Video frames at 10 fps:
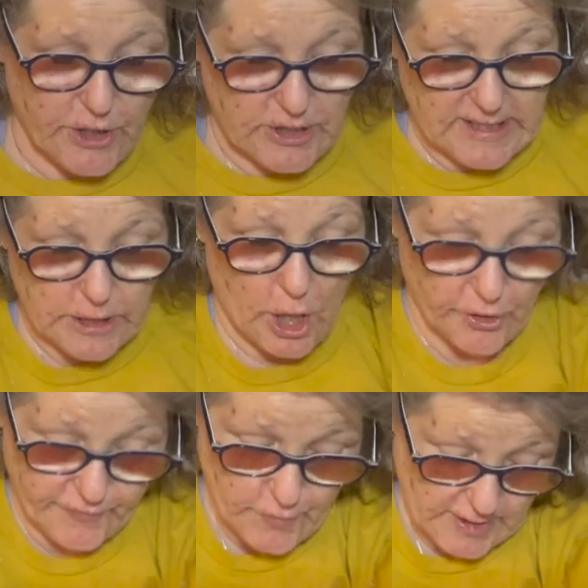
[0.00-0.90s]

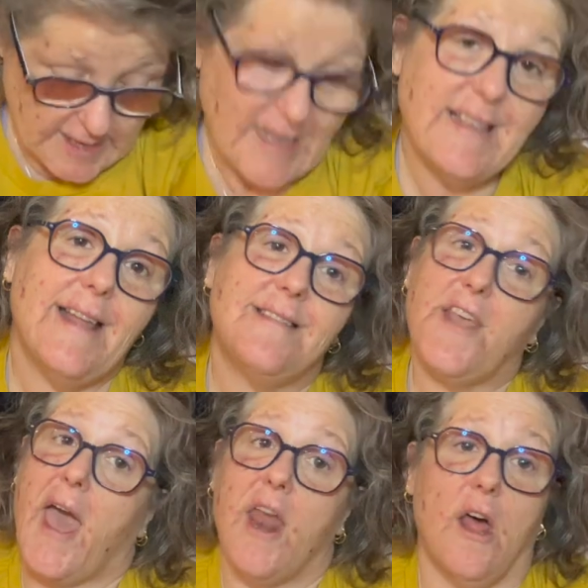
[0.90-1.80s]
$13.49.
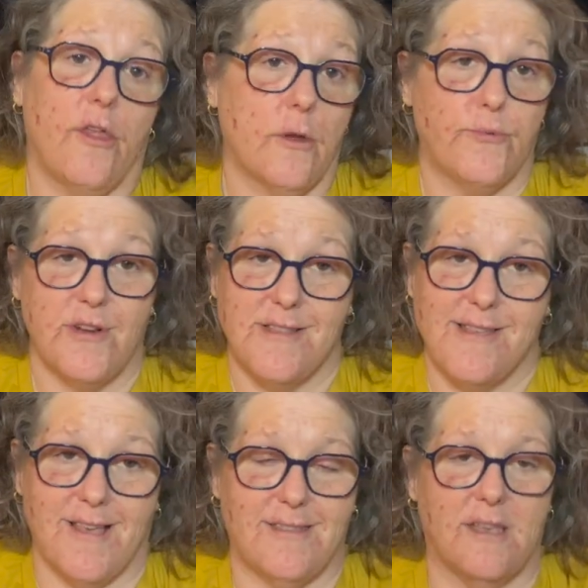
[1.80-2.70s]
They had other prints
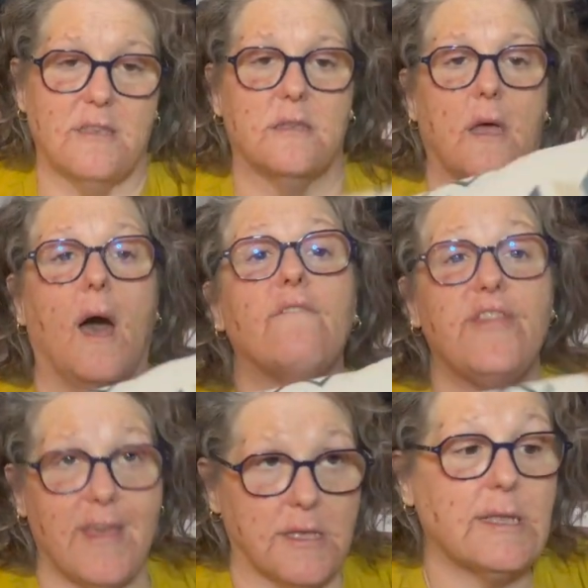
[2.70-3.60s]
as this of
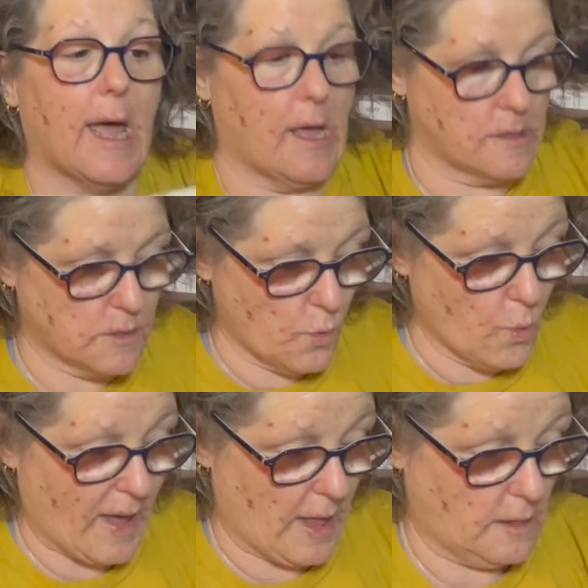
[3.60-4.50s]
this as
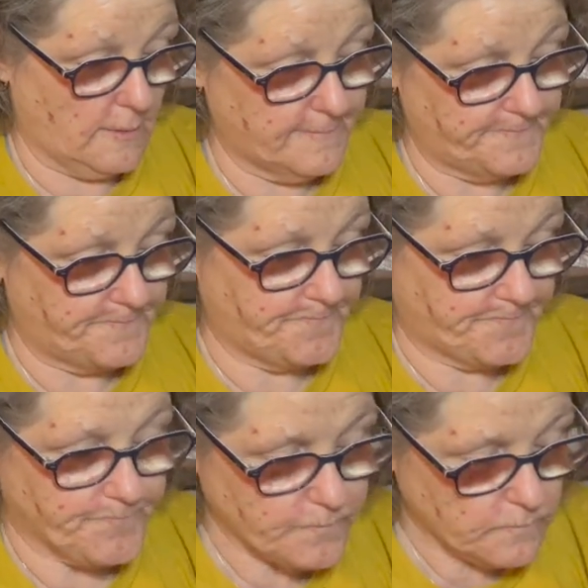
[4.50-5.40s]
well.
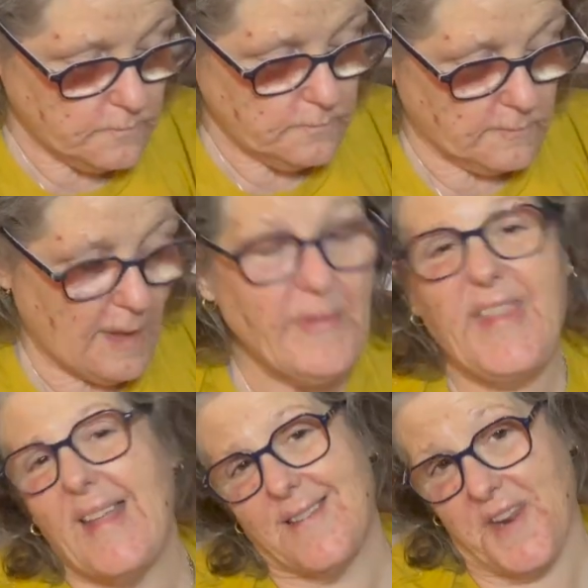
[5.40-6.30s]
But
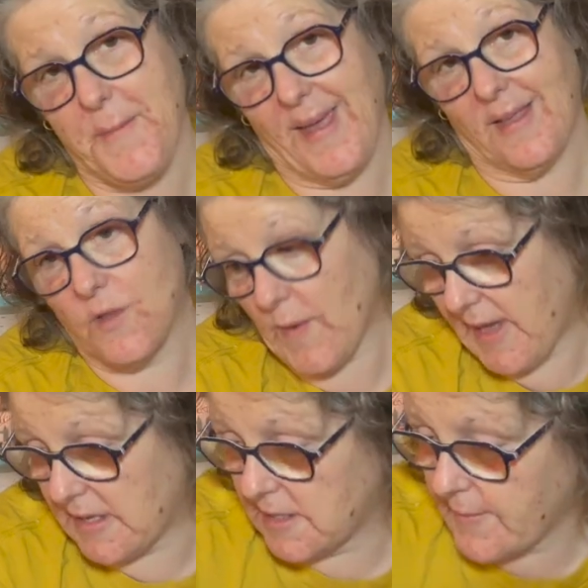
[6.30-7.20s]
that's going to make its
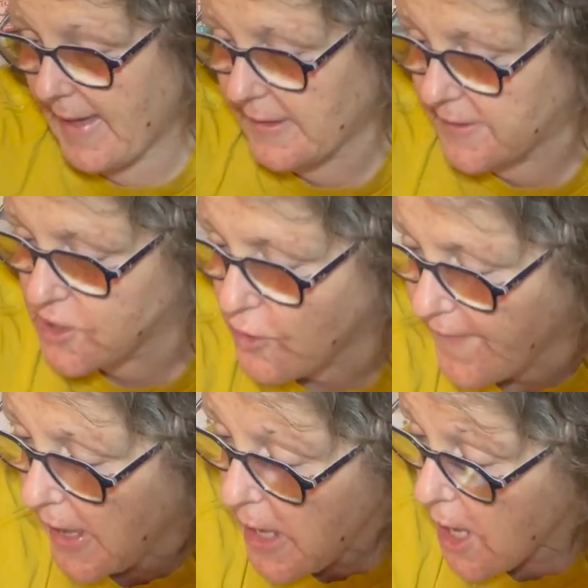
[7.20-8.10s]
way to the back of the
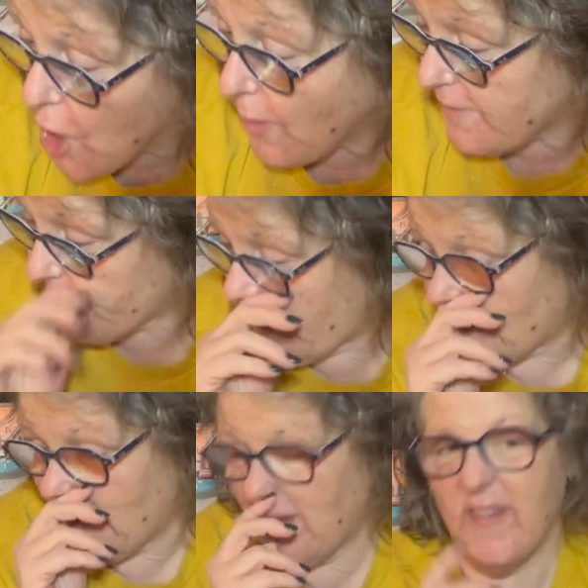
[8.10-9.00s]
sofa. Quite
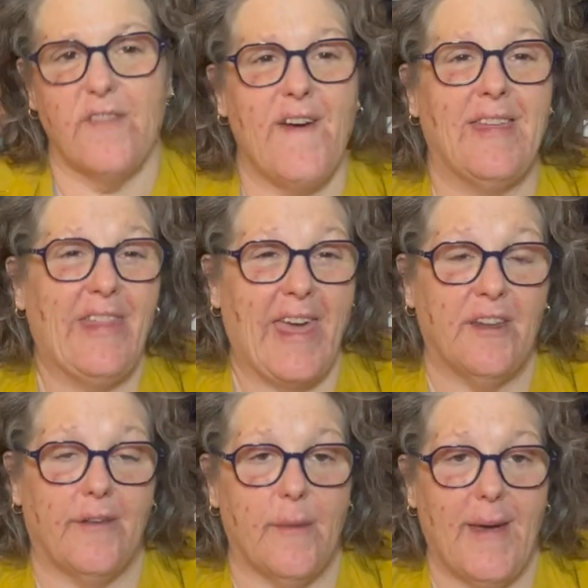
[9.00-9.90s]
frankly, even if I lay it
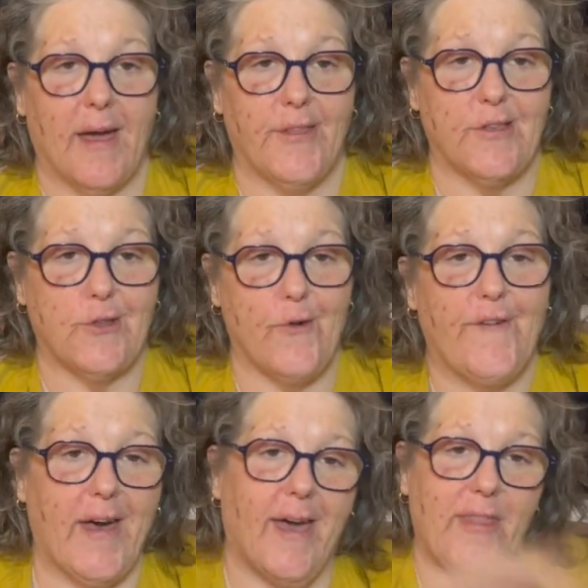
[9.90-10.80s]
on the back of the
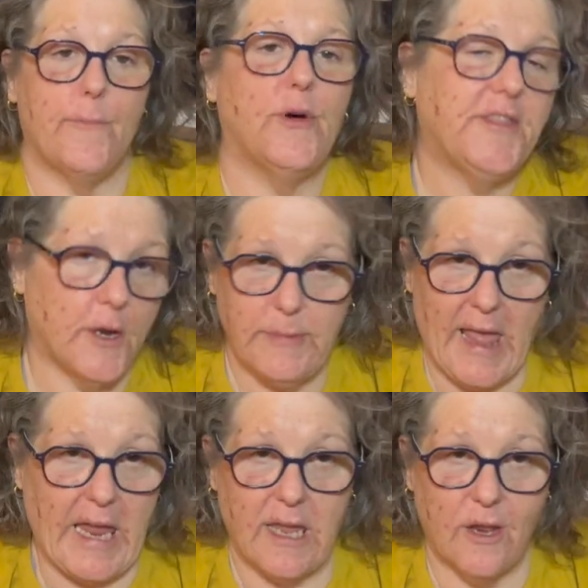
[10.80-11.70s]
sofa and then put their
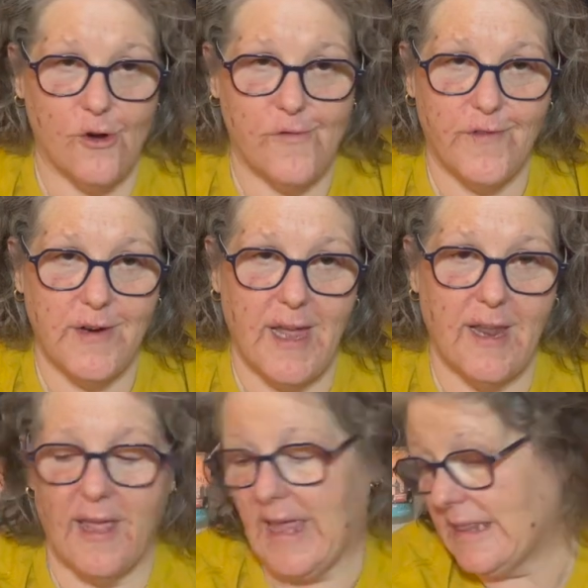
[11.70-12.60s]
blanket over
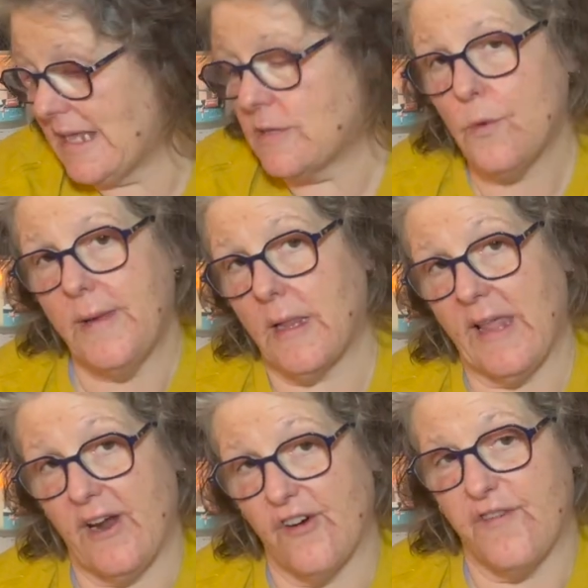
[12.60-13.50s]
it, at least will be a
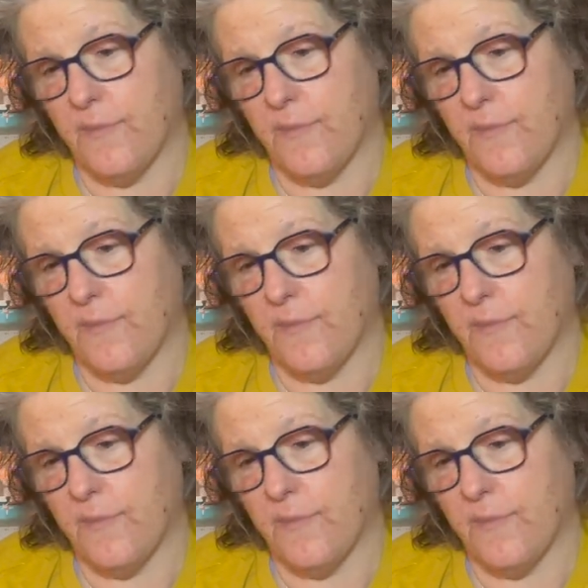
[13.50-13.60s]
layer of